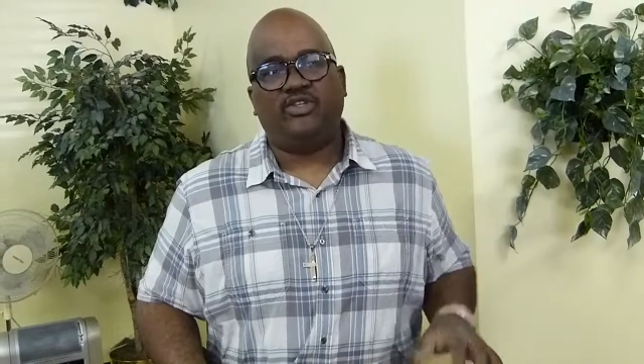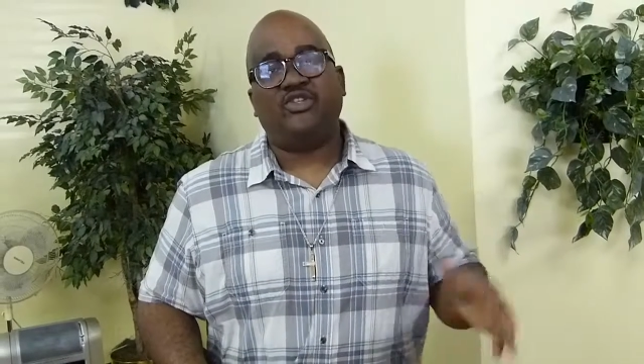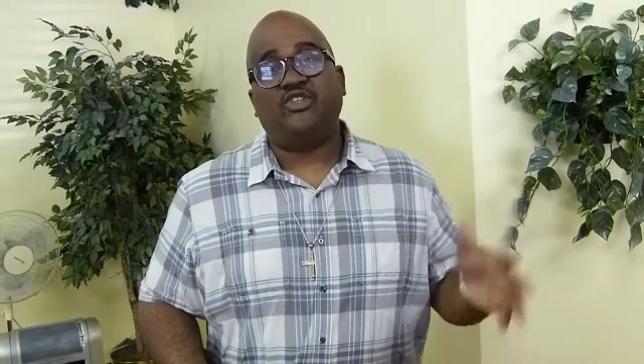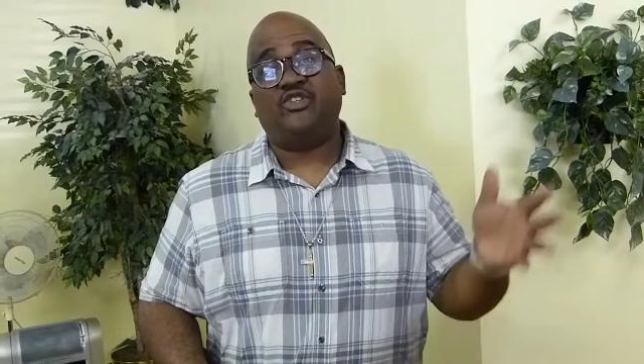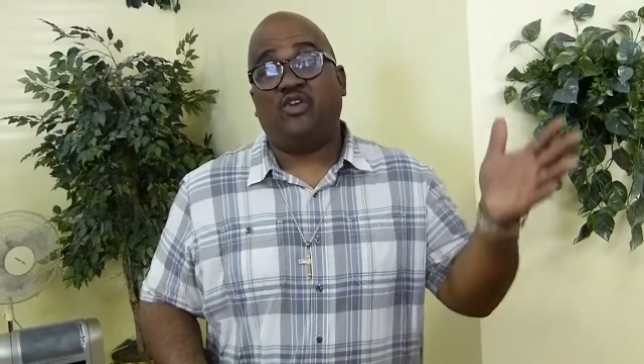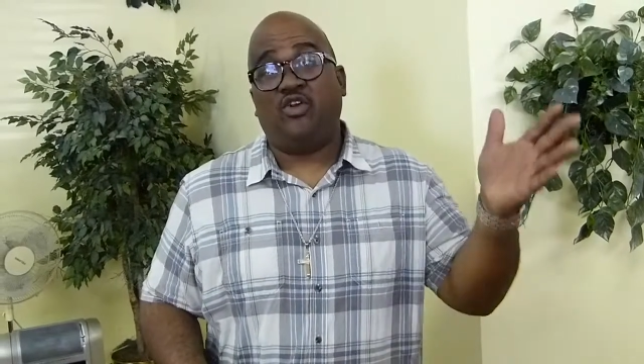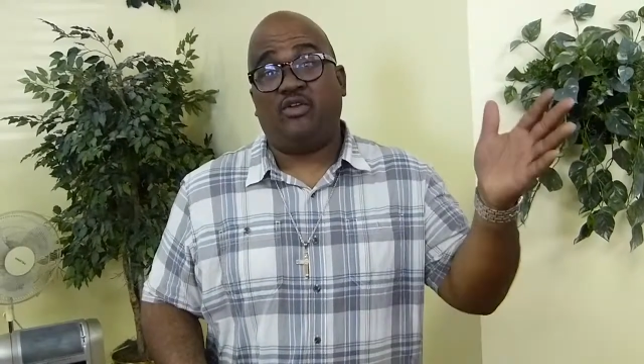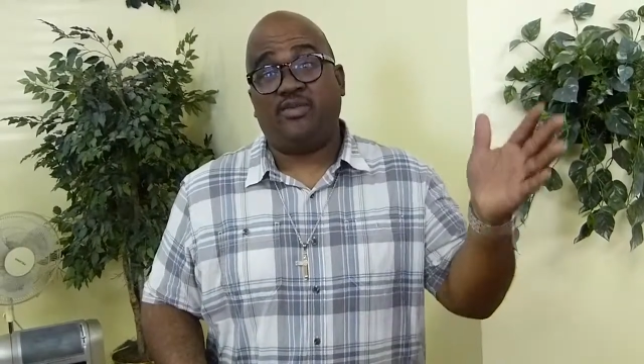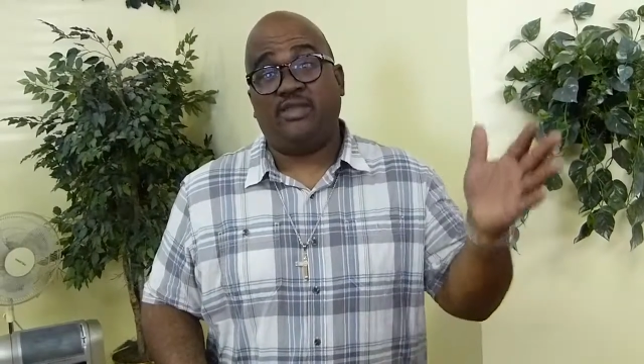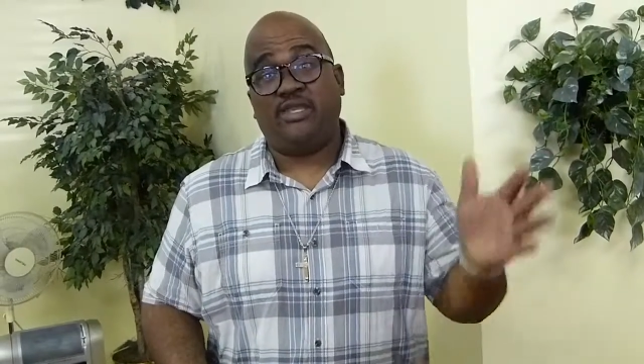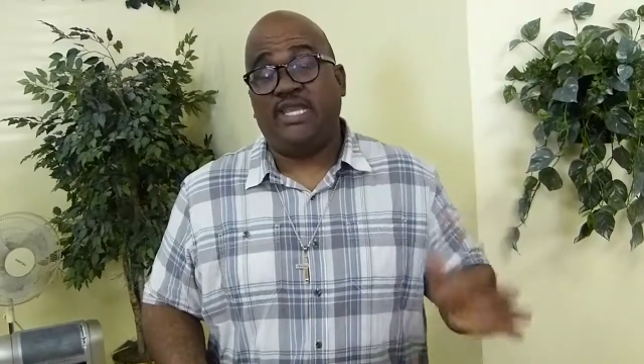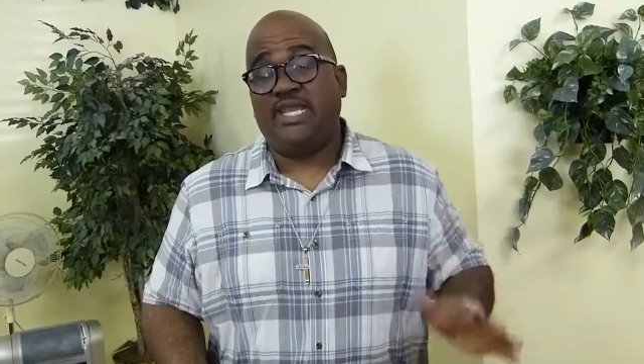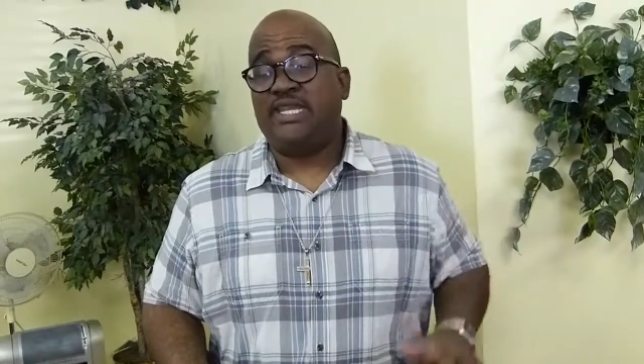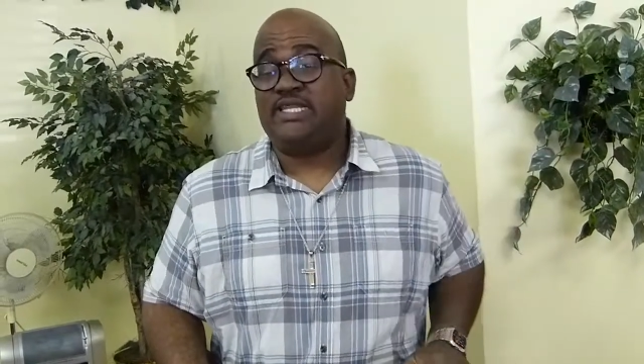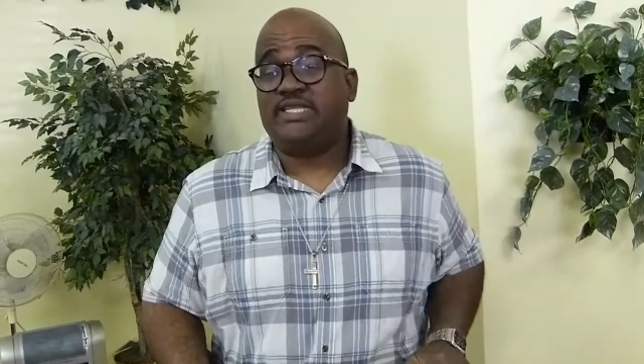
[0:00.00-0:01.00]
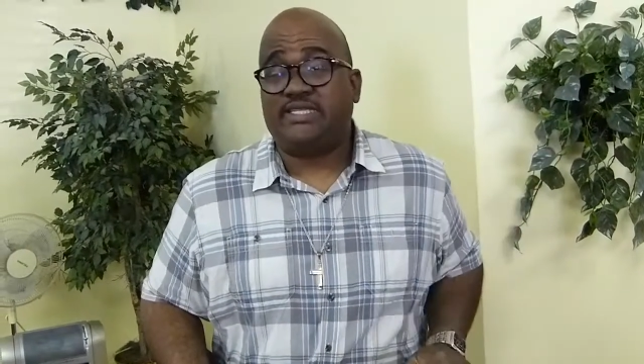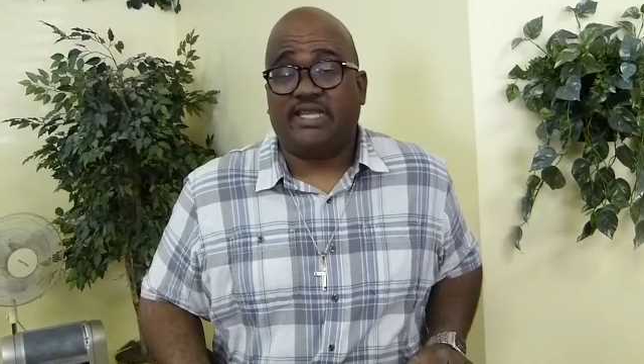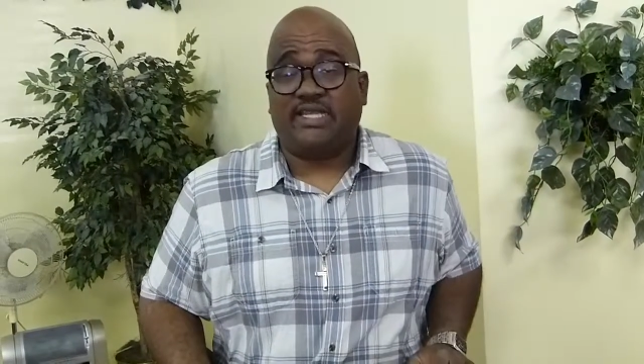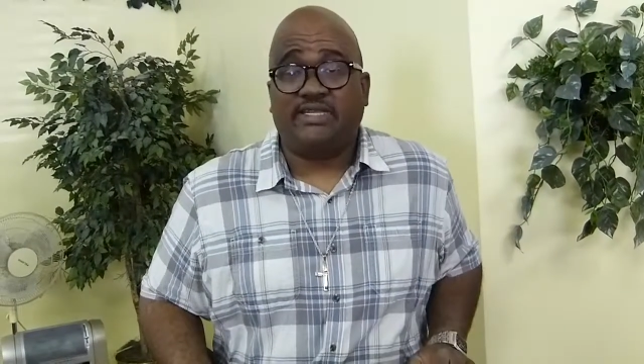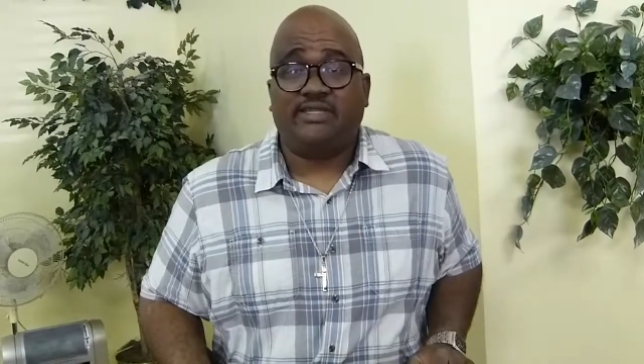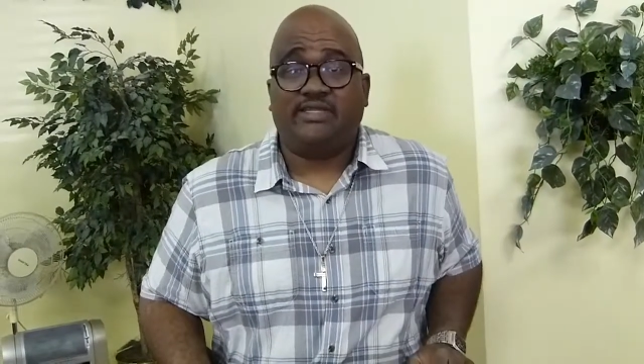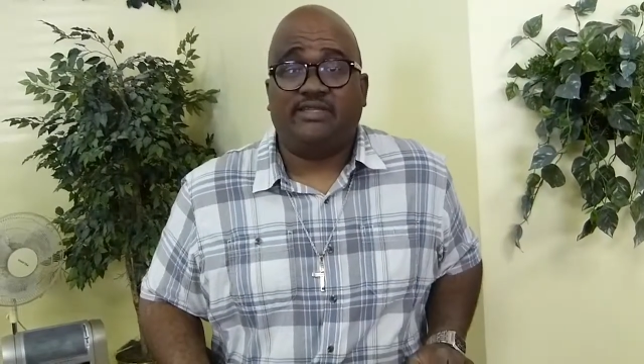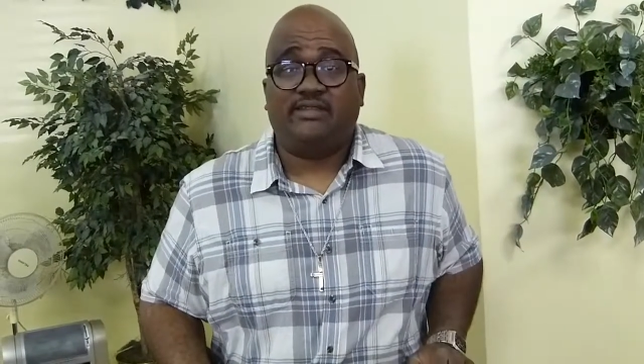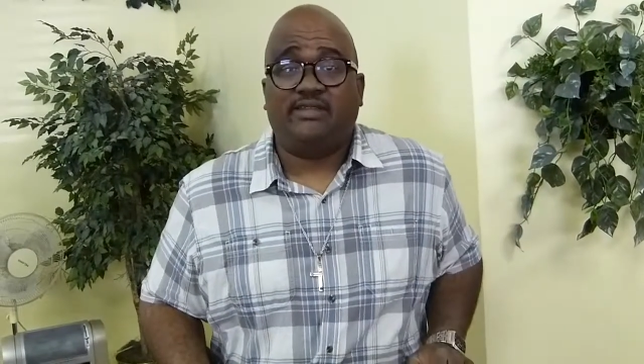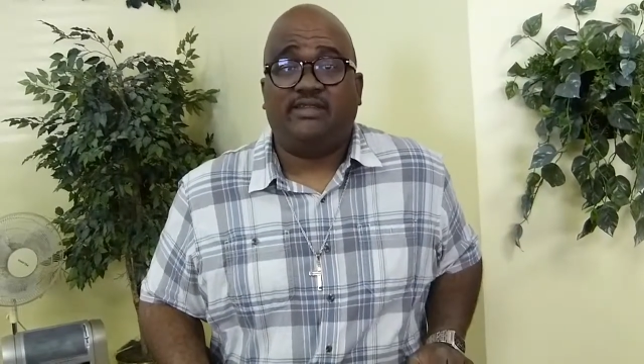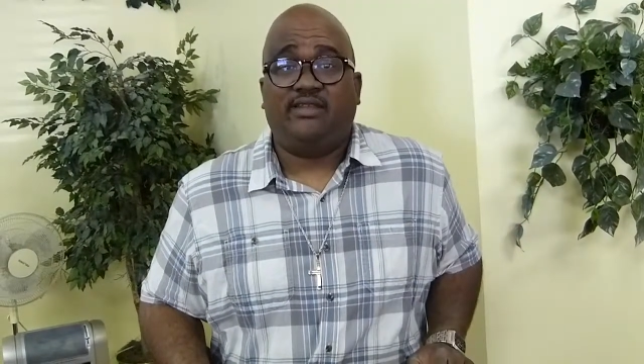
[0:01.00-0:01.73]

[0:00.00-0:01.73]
Would you join me any Sunday